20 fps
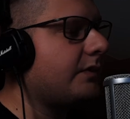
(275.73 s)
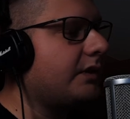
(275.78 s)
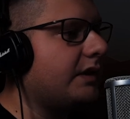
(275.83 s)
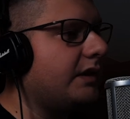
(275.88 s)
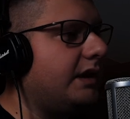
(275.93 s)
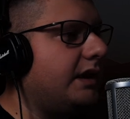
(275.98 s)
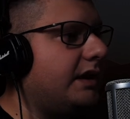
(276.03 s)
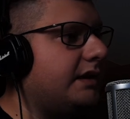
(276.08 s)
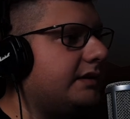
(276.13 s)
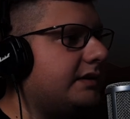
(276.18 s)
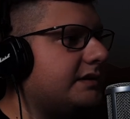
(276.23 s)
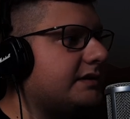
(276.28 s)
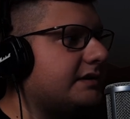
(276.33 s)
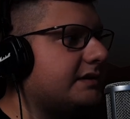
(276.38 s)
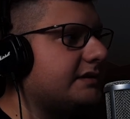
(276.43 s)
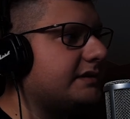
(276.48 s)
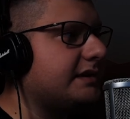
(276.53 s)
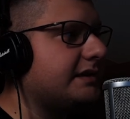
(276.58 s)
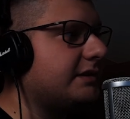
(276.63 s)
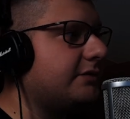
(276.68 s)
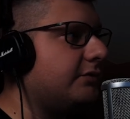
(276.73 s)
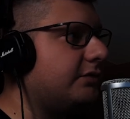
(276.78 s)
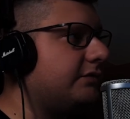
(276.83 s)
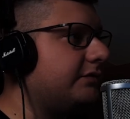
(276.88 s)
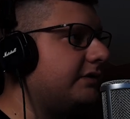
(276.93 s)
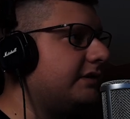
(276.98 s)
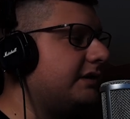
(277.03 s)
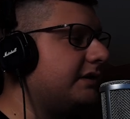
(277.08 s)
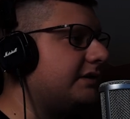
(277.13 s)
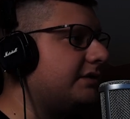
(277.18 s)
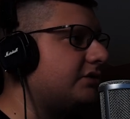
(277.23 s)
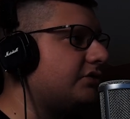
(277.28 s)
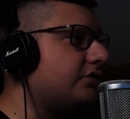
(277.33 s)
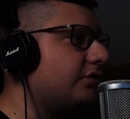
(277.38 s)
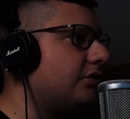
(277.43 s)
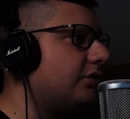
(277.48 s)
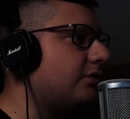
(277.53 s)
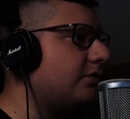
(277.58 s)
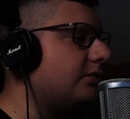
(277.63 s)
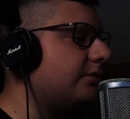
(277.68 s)
And that's exactly what we did.
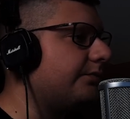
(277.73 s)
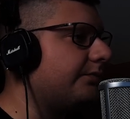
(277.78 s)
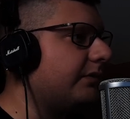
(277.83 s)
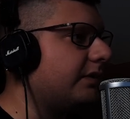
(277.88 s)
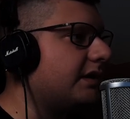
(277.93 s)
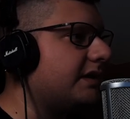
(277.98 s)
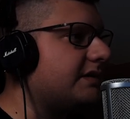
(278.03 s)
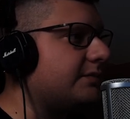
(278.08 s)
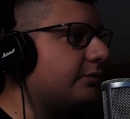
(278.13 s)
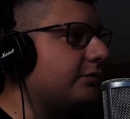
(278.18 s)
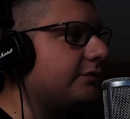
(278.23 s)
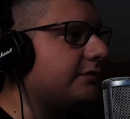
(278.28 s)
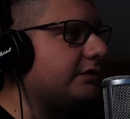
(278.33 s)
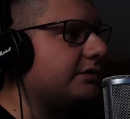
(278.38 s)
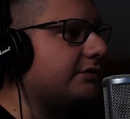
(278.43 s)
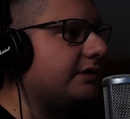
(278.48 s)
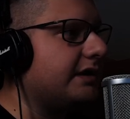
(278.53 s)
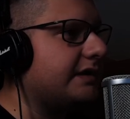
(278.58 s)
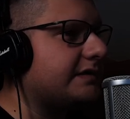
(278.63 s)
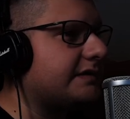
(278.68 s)
So let's move to the next